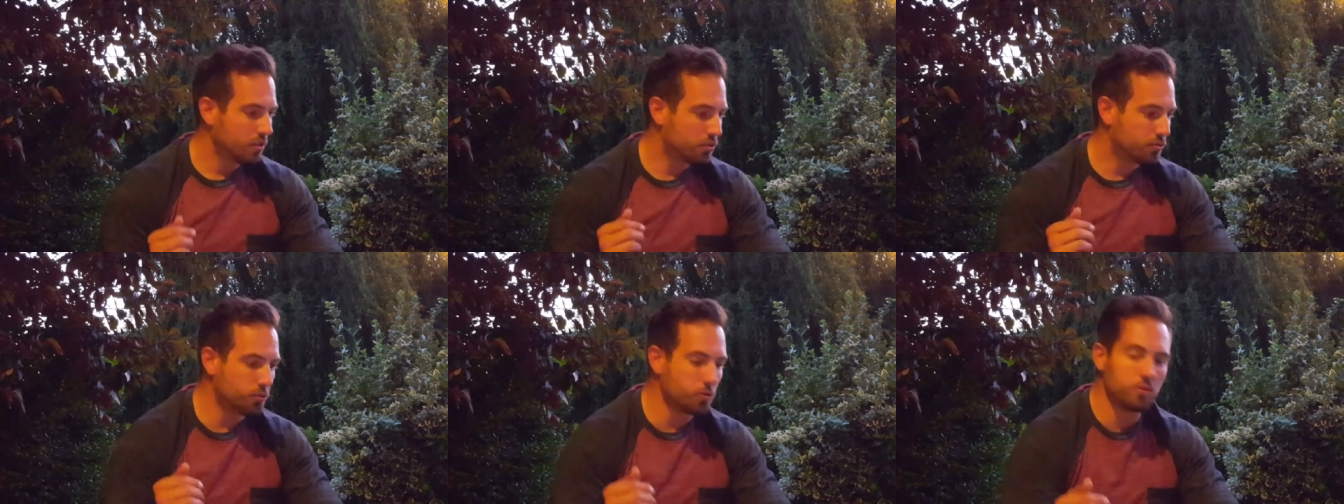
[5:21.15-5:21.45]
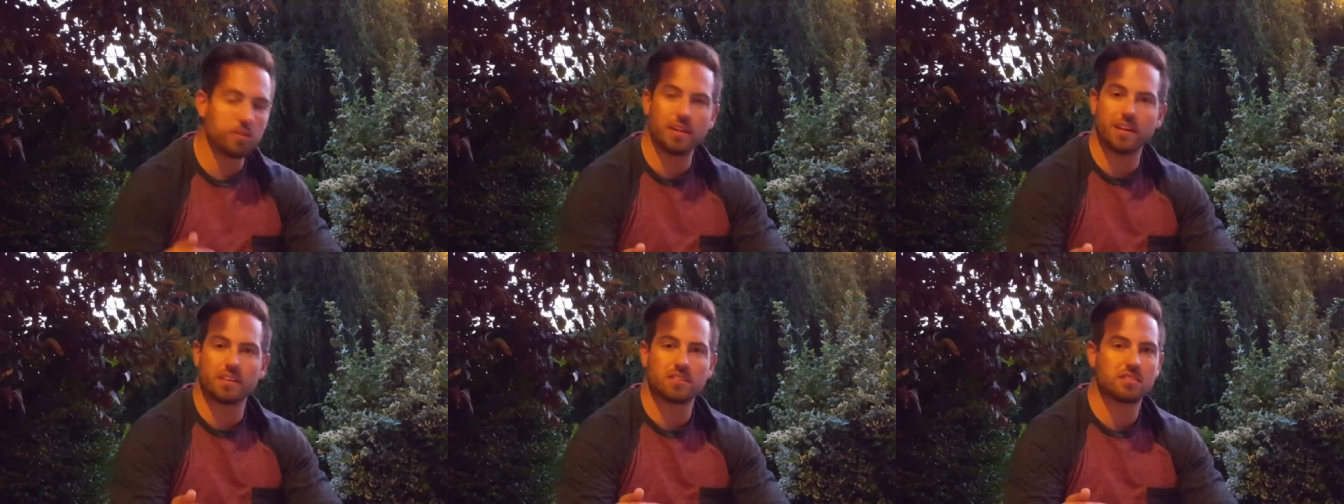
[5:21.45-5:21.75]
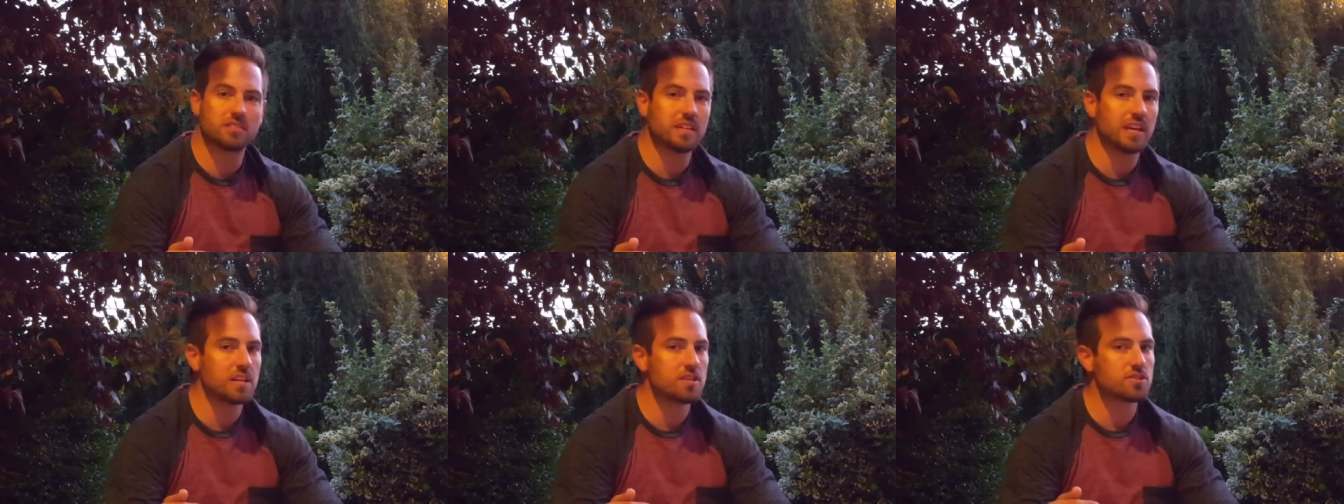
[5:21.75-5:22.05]
through the
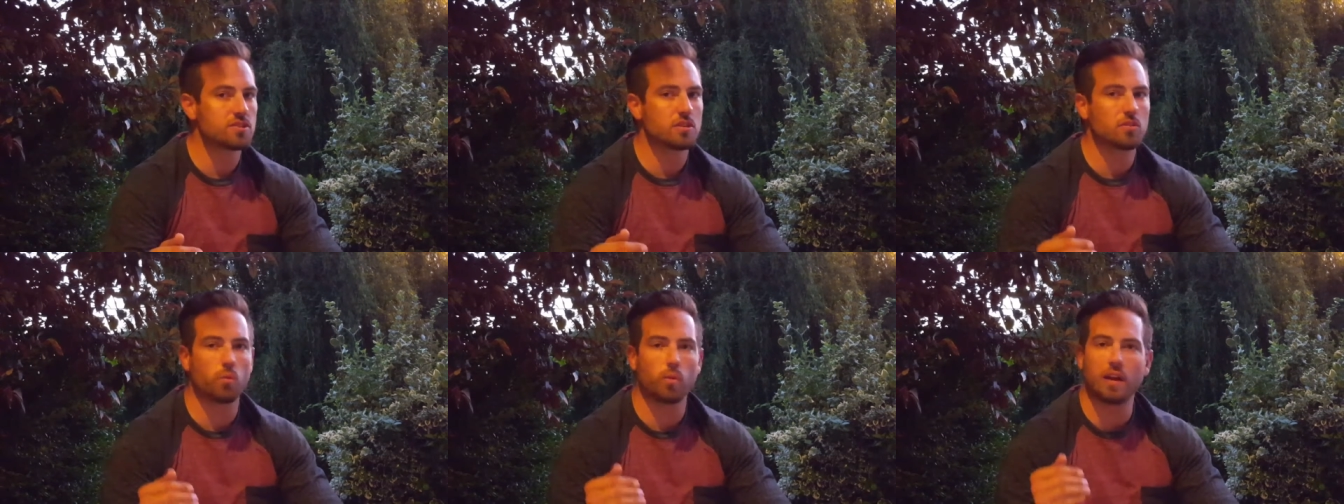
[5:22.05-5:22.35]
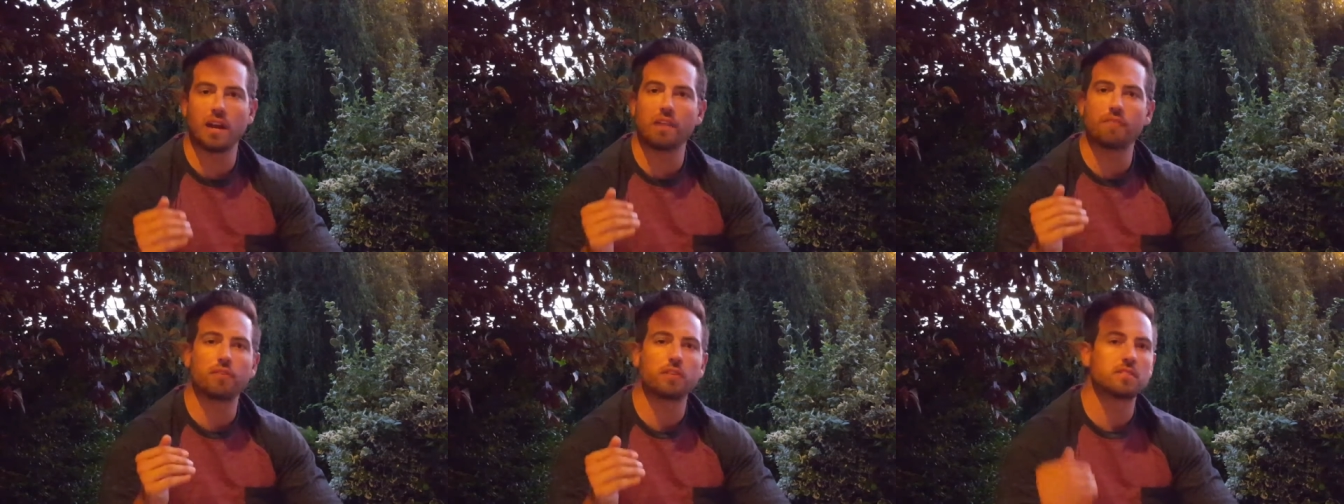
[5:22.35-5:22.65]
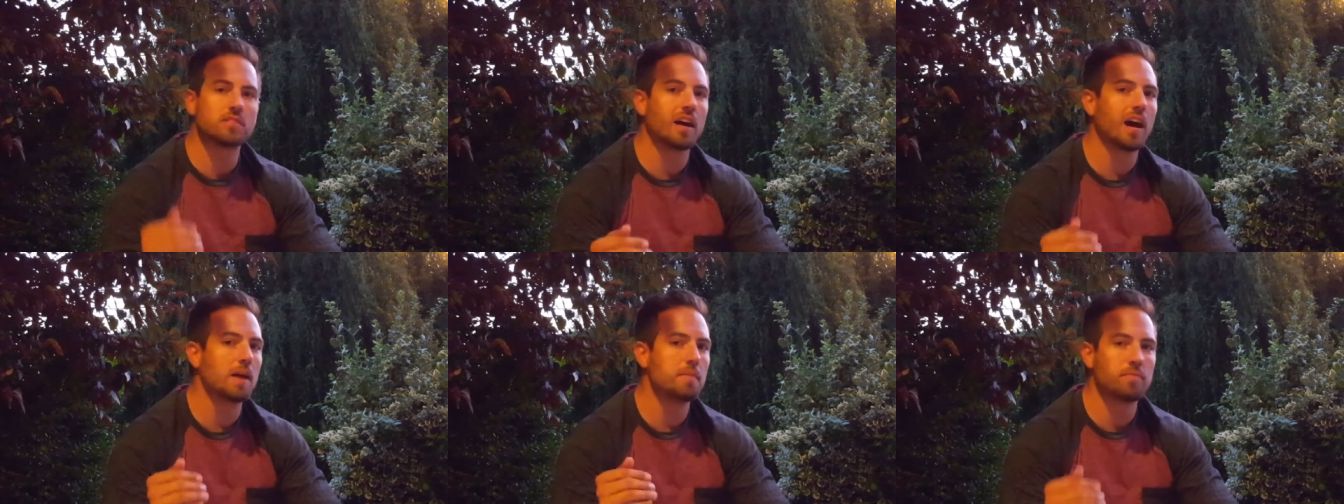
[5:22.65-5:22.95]
extension, whatever
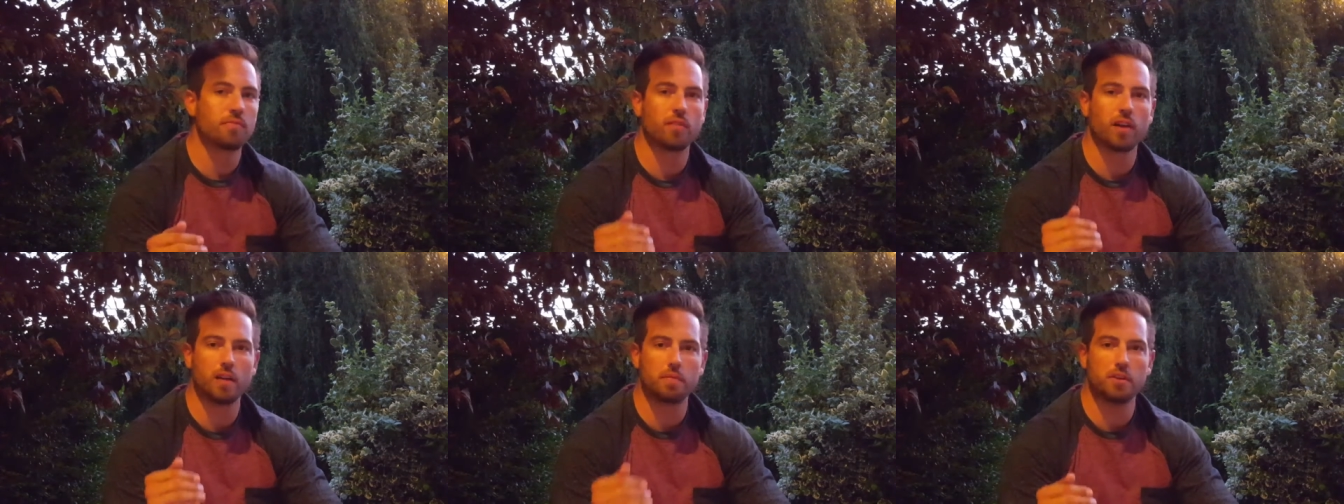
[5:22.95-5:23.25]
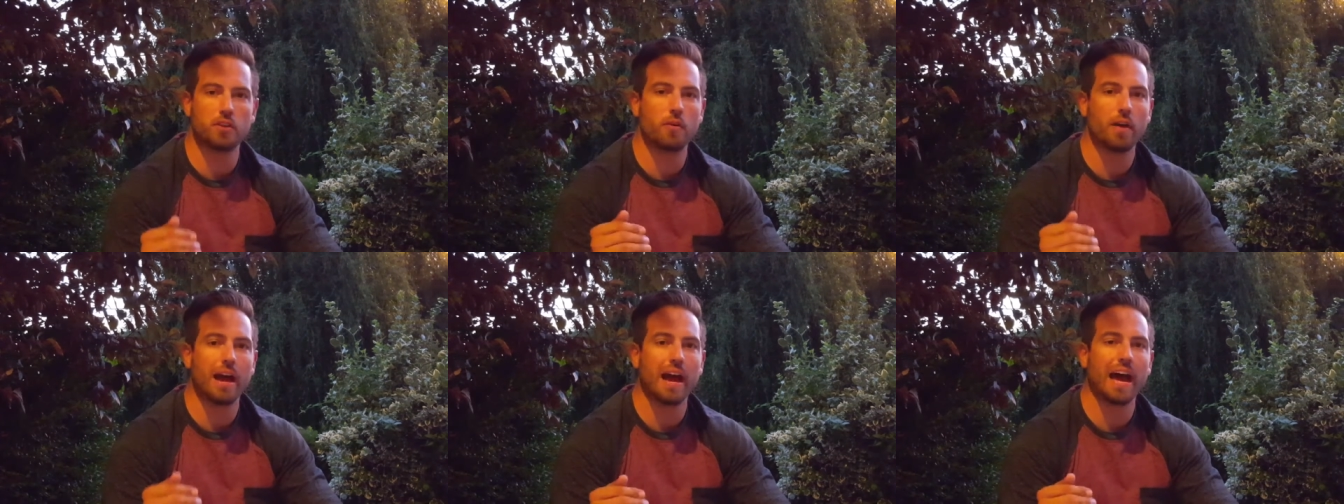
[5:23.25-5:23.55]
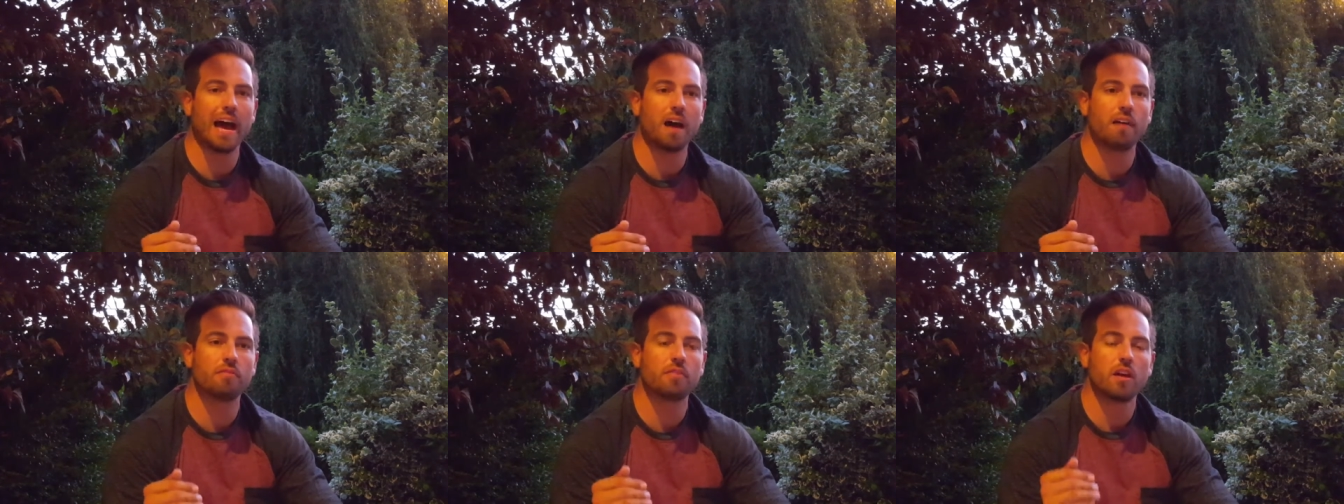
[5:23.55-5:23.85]
time frame you
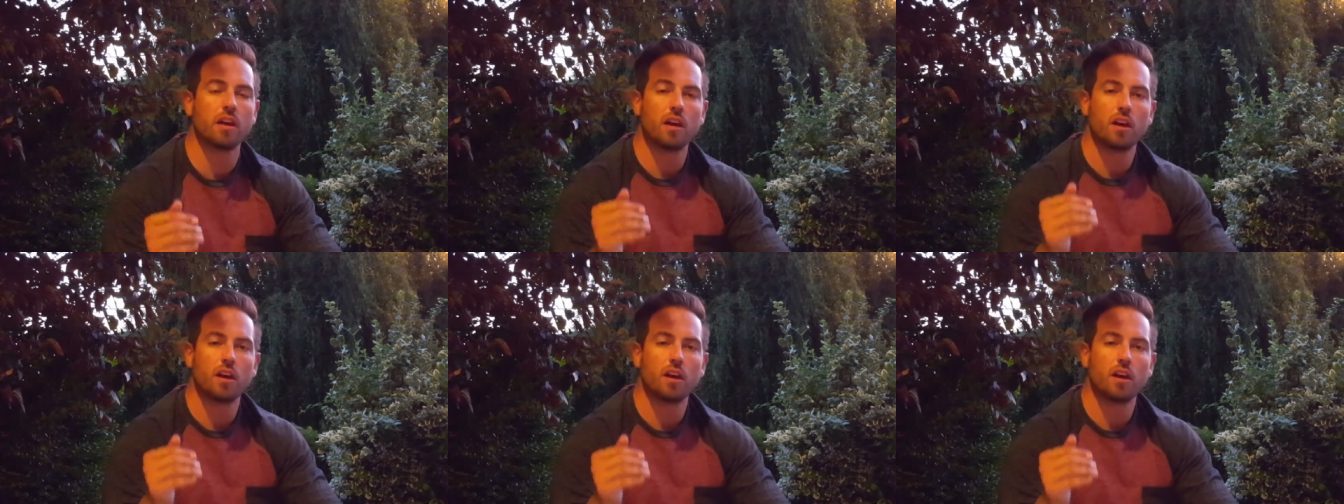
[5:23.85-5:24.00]
have.